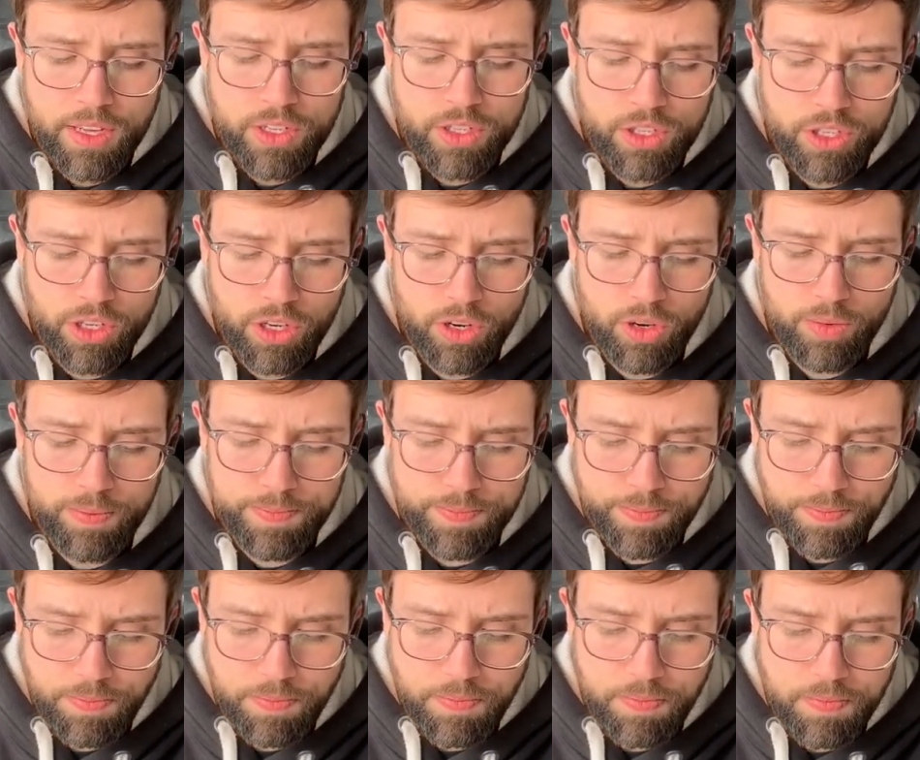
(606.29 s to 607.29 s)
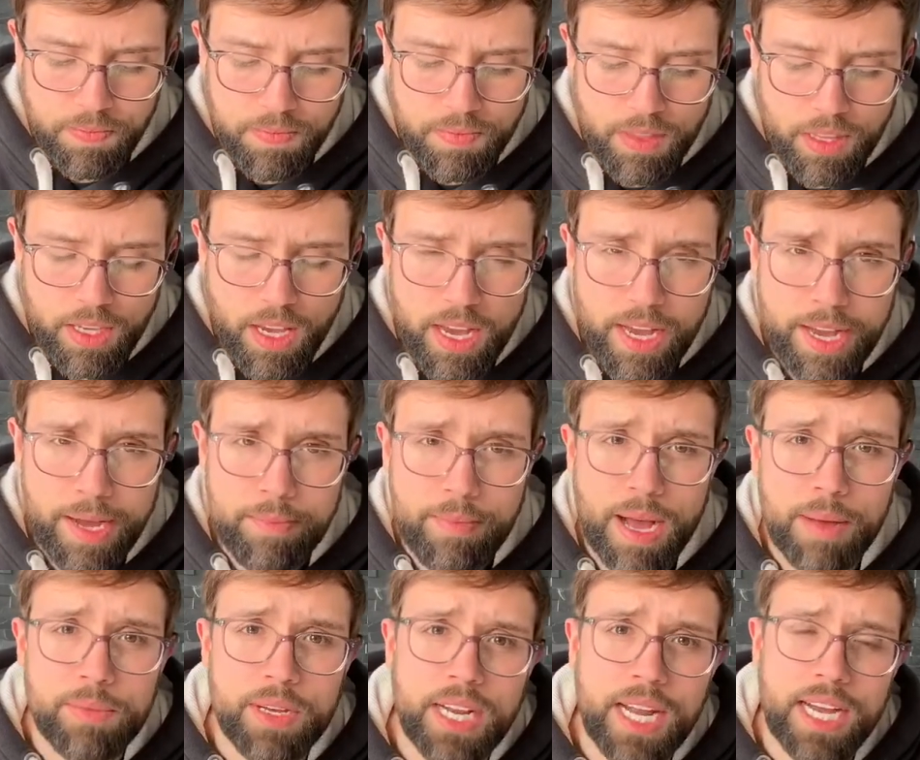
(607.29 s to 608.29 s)
So
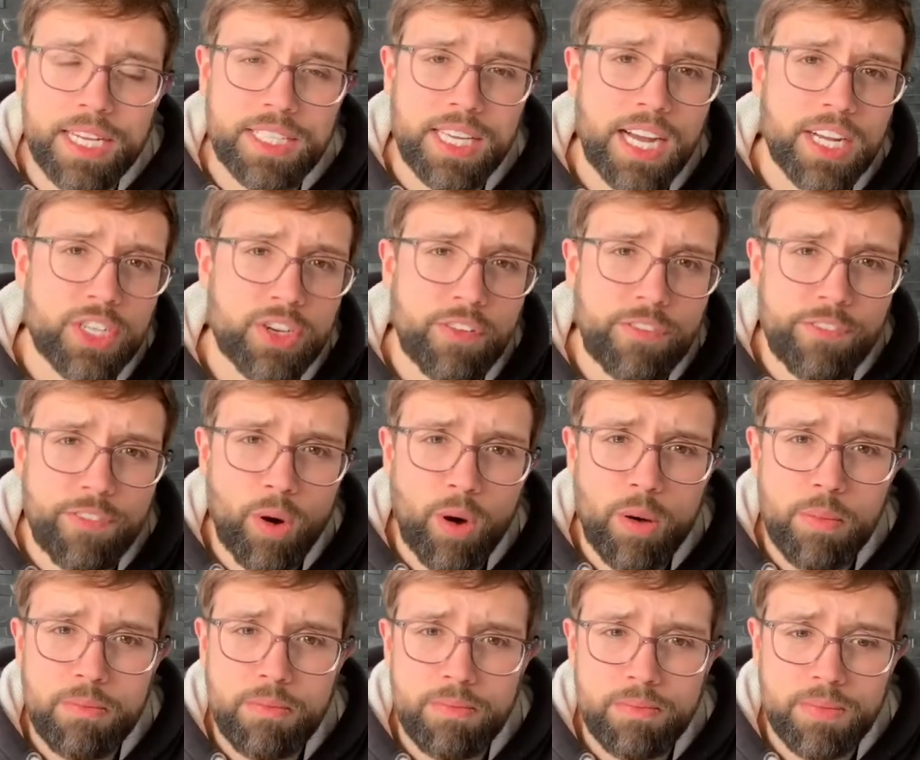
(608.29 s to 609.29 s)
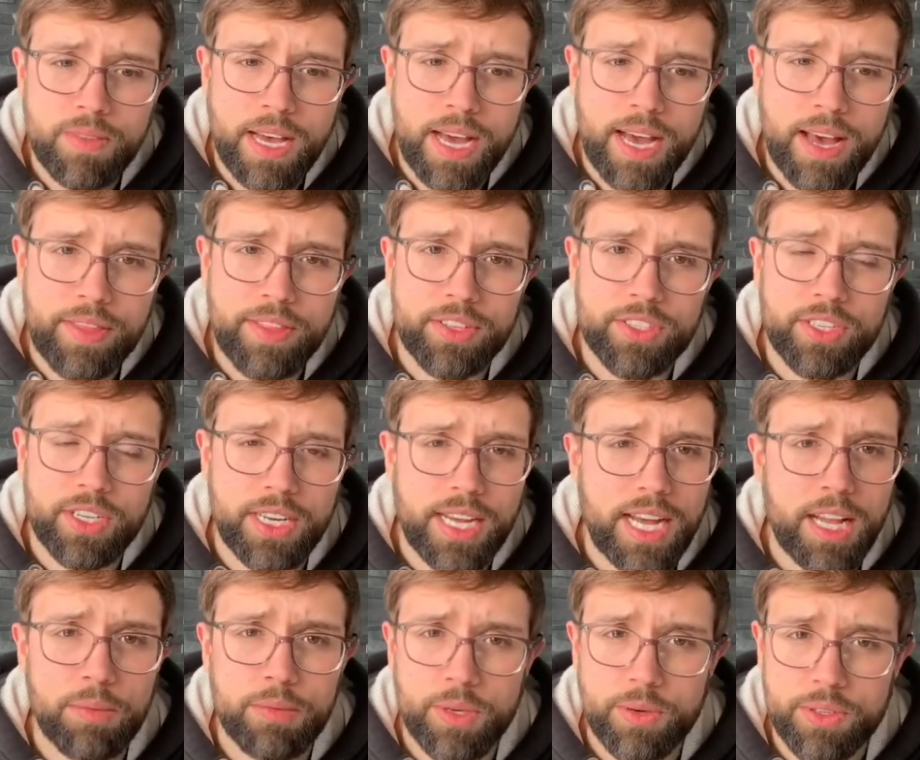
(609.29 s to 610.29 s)
I'm going to attach a form that's going to
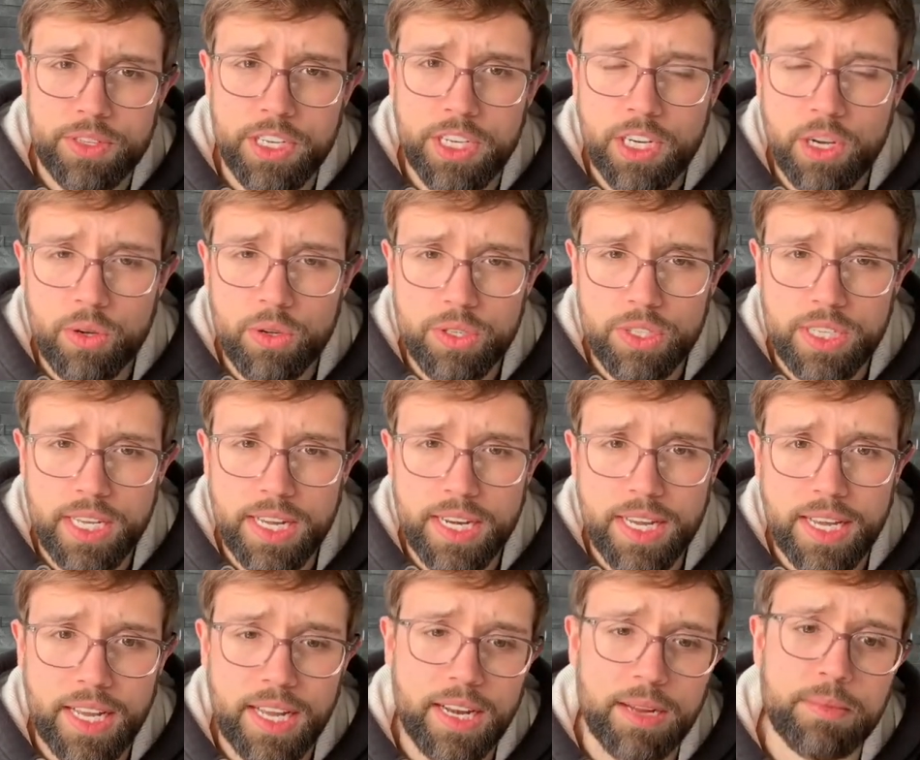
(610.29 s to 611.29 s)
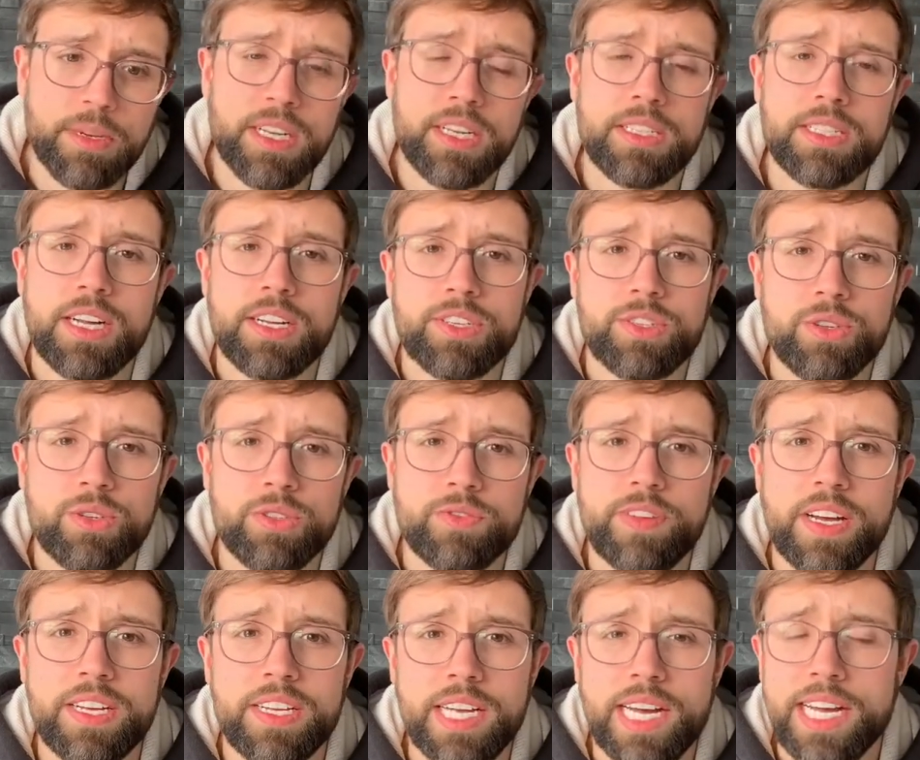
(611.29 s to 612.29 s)
help you with your goal setting, and I'm going to attach those
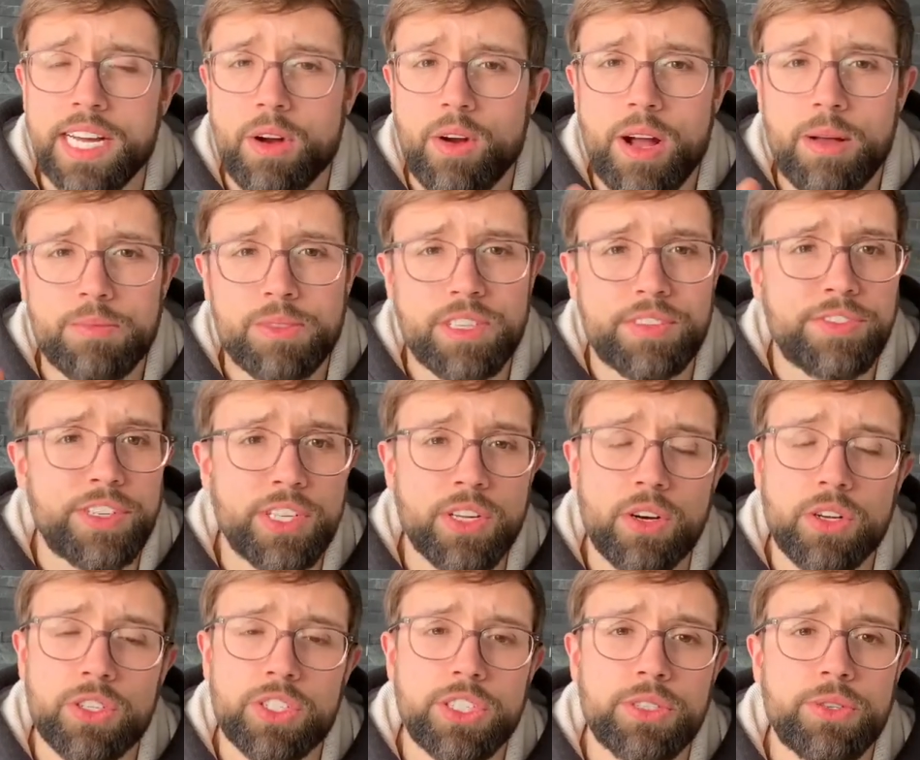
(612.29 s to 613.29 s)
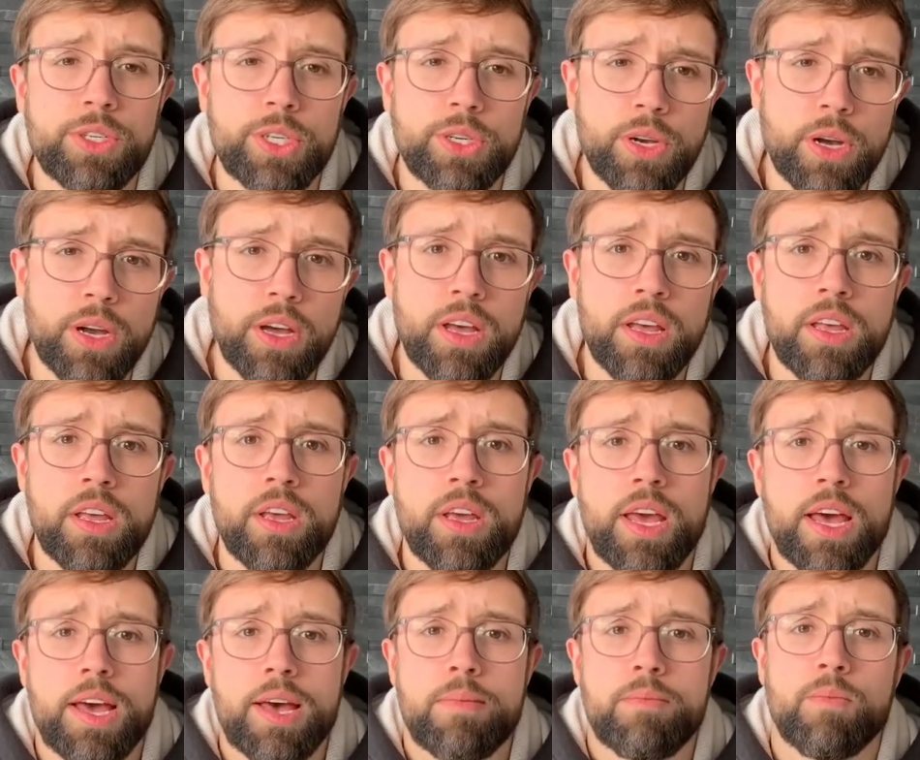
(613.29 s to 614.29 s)
Venn diagrams if you're not too sure
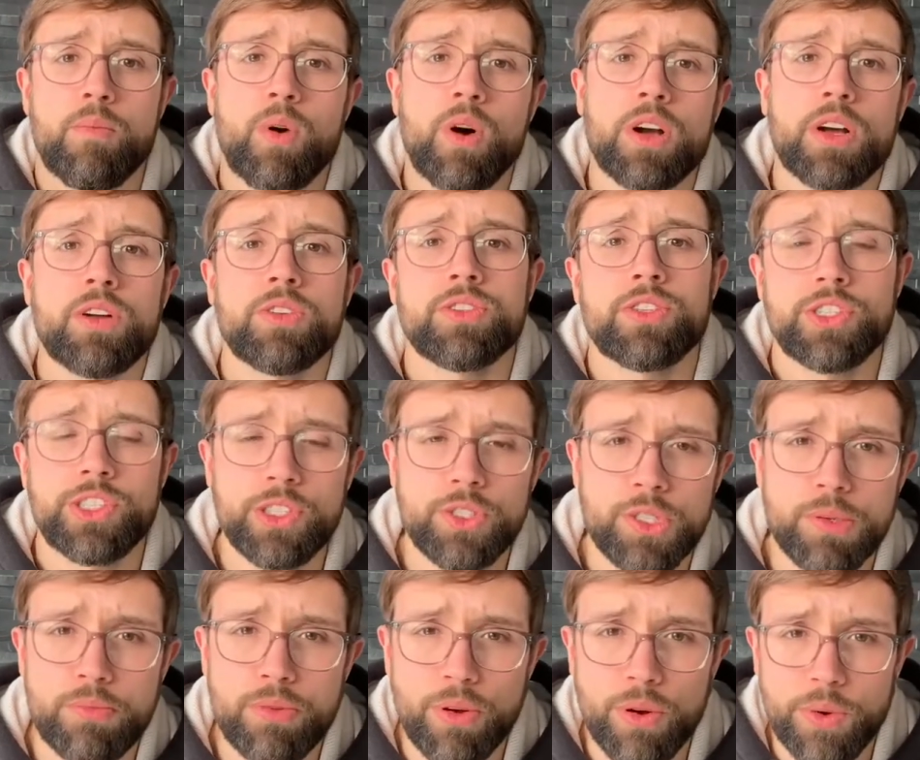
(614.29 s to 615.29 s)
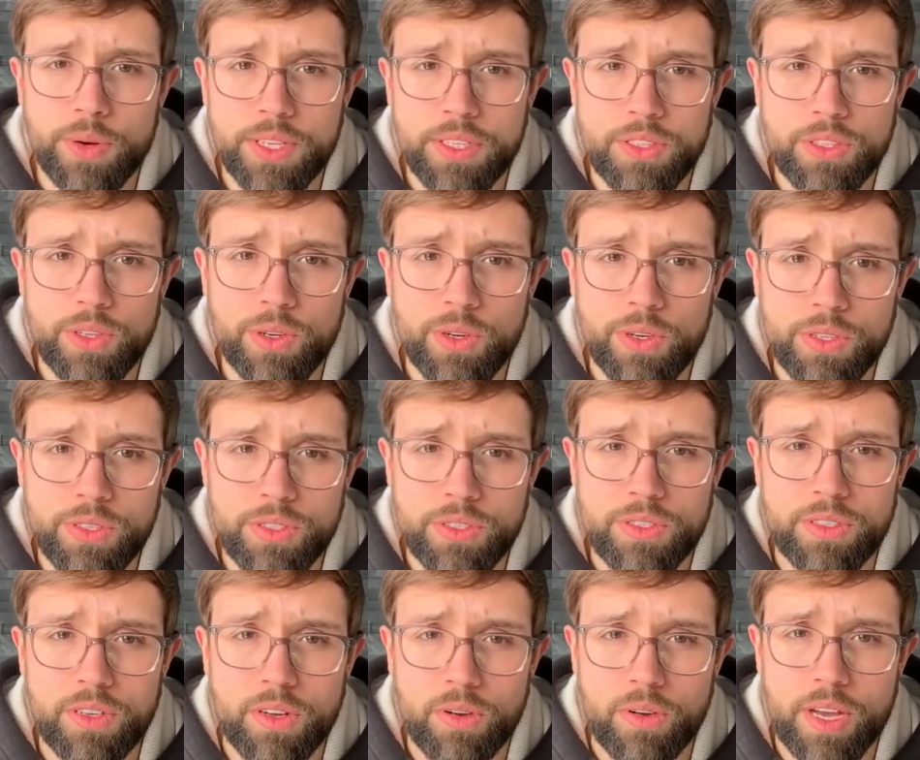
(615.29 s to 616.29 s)
what constitutes a protein source,
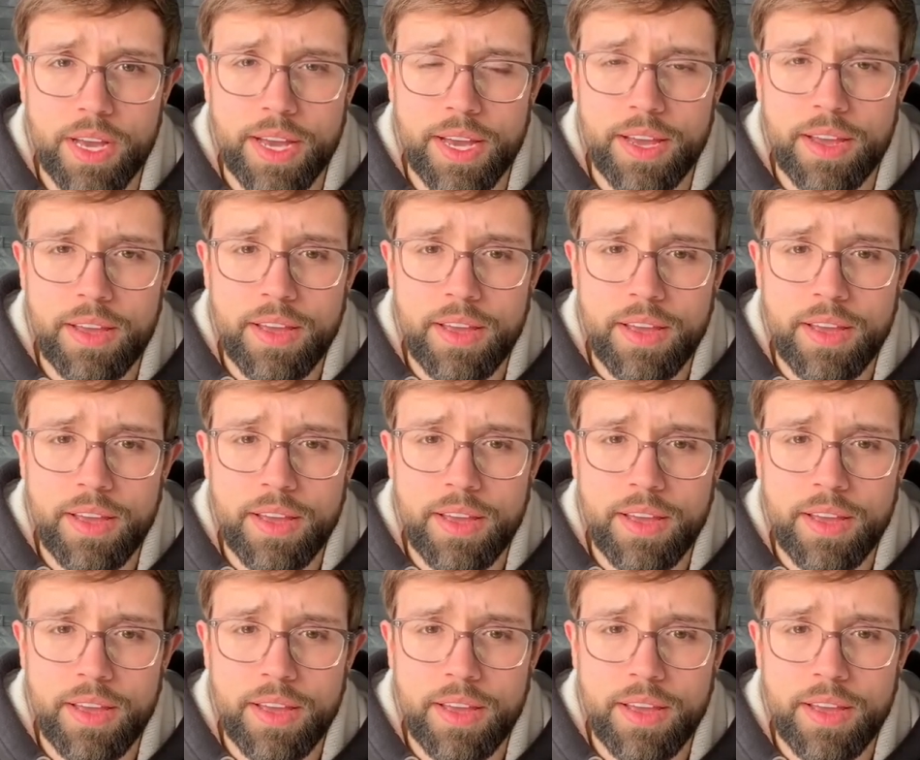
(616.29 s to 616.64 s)
okay?